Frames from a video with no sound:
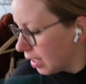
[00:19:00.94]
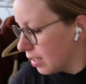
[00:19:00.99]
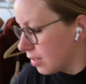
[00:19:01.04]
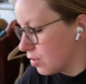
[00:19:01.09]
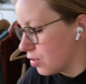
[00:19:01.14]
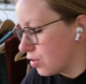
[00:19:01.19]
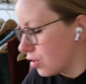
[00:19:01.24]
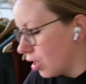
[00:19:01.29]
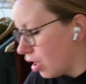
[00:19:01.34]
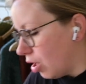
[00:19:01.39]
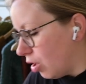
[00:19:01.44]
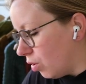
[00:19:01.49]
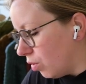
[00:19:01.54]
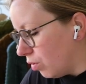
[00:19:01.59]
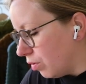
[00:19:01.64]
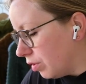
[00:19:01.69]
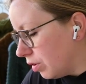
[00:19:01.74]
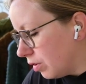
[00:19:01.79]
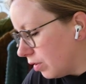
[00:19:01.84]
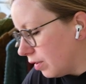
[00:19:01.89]

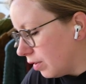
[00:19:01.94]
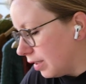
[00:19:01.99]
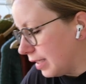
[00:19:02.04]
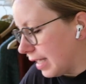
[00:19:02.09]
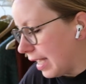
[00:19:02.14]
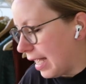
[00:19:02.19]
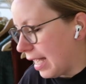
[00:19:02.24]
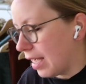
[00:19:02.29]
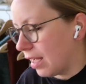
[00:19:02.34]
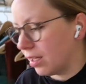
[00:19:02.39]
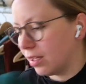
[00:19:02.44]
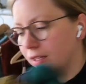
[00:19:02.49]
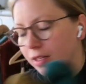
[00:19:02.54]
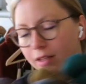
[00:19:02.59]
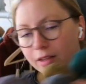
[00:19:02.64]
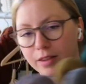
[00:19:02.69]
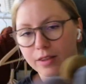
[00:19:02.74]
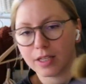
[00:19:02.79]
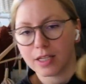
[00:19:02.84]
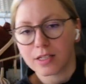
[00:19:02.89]
So, yeah,
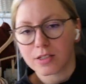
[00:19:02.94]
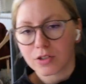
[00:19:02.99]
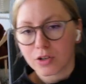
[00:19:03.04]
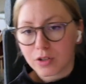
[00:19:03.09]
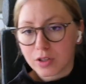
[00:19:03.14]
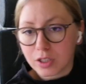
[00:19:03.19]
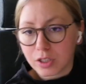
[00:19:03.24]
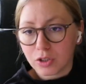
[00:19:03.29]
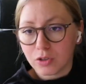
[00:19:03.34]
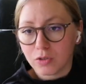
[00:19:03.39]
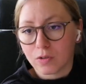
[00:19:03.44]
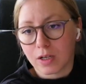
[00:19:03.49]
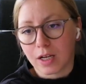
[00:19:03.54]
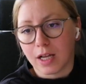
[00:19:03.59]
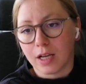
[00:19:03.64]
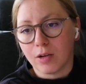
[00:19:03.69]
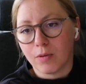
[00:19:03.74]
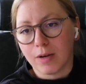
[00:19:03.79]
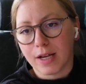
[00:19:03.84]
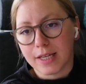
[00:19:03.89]
these are the new
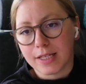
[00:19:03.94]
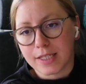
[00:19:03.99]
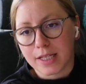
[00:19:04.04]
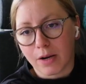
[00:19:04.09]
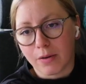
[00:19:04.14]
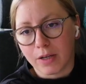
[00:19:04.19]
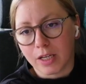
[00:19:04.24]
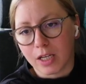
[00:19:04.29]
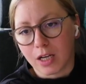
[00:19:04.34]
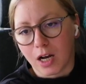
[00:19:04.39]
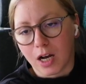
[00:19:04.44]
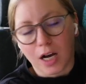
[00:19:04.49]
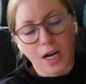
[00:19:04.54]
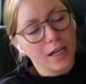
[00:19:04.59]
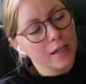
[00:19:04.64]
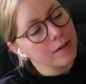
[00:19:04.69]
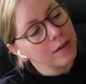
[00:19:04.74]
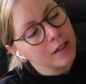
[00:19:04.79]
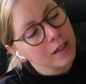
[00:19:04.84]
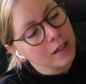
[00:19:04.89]
colorways that we
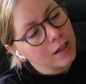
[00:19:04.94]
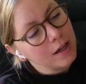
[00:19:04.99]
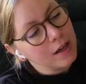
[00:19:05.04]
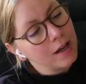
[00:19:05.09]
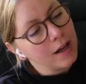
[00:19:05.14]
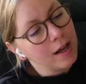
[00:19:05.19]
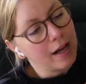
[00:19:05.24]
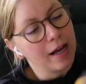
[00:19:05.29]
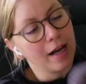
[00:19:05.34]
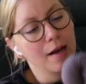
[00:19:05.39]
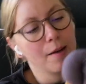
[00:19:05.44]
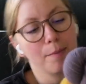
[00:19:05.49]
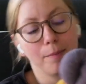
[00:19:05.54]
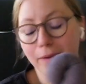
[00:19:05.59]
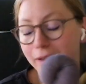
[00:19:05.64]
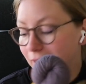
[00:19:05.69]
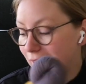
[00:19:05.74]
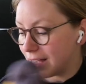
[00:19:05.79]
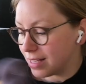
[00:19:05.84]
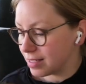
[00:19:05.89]
got,
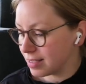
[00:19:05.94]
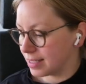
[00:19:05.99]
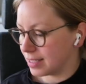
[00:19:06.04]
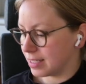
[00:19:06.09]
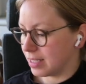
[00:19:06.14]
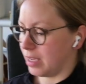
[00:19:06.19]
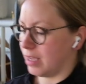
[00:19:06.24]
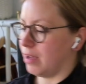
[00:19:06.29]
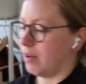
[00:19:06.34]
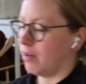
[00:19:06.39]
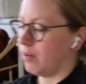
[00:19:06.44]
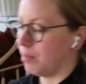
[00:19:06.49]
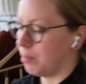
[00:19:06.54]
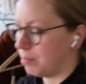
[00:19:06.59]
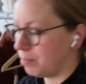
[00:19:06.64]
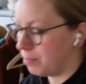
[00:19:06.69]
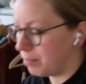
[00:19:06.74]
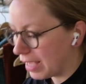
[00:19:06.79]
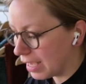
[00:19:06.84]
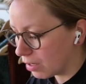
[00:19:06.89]
plus a
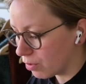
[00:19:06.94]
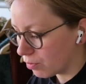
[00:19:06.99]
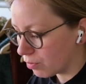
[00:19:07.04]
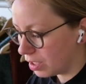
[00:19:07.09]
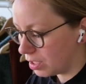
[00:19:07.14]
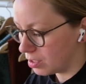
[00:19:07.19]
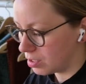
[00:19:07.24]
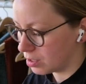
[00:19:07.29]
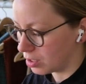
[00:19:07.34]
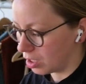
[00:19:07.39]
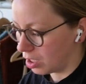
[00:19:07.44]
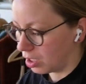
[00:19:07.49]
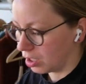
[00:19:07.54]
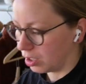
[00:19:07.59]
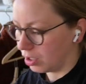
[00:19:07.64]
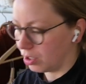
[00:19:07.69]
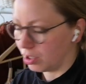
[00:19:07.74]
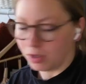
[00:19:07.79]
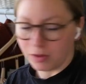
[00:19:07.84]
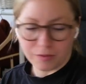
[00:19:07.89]
big restock
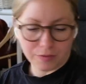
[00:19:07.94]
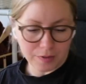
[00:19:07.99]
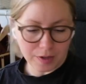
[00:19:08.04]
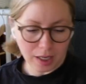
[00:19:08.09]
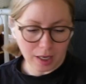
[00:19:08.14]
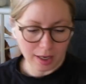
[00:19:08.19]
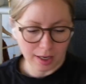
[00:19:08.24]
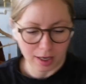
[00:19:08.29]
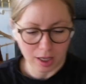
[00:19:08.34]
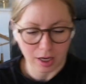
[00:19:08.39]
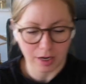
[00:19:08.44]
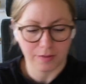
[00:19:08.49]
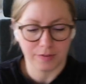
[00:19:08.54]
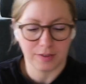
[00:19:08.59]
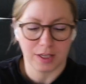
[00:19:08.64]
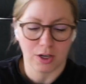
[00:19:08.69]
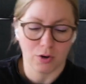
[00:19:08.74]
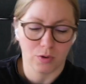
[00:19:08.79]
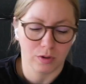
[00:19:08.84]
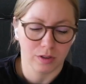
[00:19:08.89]
of a lot of
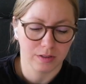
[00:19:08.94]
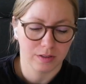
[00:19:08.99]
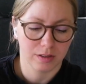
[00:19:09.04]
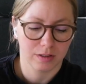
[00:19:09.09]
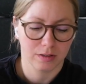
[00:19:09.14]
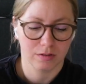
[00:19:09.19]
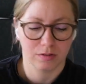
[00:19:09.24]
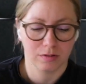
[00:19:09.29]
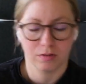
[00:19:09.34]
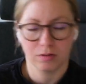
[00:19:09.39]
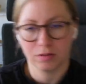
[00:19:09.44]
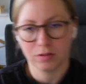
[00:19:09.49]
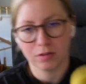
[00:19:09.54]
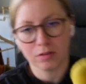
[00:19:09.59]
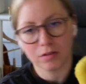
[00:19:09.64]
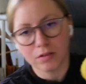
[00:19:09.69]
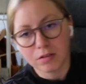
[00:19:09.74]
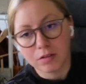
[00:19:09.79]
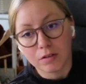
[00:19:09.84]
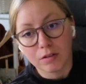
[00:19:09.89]
the old
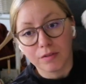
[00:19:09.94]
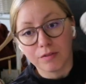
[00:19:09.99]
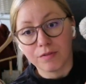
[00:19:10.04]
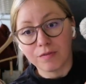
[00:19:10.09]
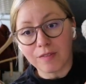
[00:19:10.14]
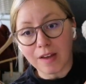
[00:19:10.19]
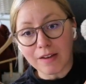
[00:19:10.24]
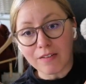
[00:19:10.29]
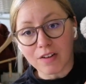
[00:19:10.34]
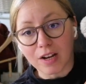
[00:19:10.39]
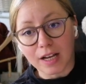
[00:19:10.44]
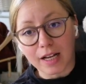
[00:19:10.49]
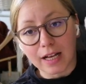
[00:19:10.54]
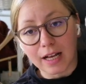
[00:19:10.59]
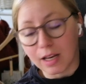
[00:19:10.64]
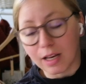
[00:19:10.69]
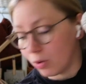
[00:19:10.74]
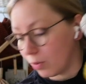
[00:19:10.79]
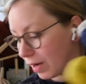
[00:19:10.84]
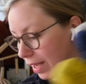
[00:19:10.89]
favorite
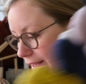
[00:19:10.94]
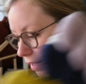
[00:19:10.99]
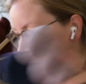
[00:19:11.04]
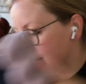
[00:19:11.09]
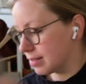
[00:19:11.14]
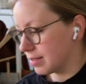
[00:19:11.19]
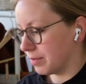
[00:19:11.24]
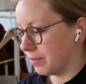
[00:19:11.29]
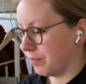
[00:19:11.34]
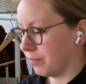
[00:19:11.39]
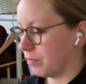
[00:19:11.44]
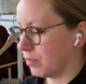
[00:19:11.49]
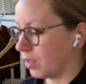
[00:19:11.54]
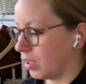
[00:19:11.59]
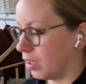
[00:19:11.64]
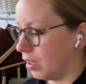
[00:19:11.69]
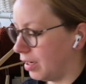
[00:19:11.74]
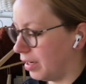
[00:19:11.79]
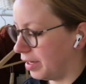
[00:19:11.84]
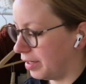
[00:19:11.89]
colorways.
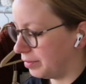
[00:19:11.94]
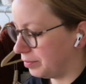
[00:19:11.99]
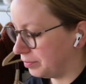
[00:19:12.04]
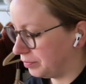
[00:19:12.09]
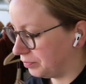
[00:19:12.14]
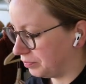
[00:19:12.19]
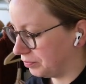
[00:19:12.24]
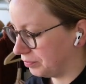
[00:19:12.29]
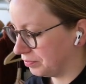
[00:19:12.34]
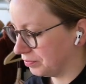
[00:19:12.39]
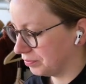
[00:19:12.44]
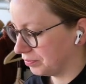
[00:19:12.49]
And